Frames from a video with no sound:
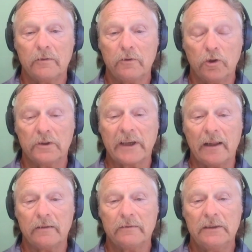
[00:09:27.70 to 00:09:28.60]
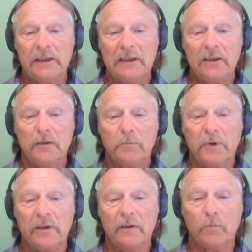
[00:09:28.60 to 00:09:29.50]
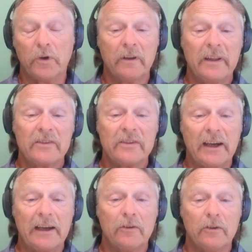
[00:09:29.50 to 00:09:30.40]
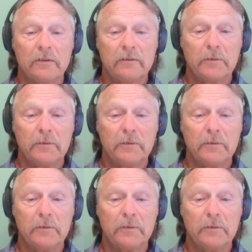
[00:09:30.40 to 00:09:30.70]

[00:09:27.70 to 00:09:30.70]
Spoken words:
good talent. But one of the things that I learned,